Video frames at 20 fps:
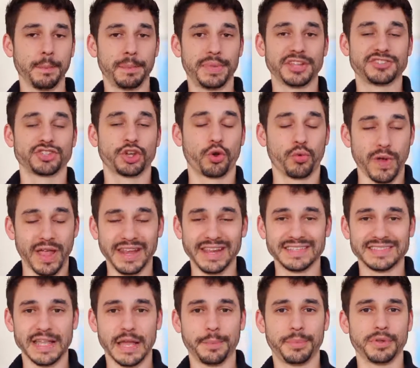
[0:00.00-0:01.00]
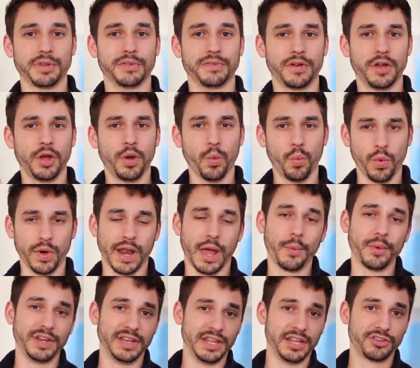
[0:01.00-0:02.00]
That's a great example of what I
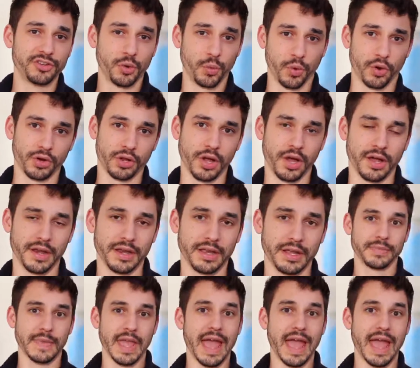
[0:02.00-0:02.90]
would need to work on.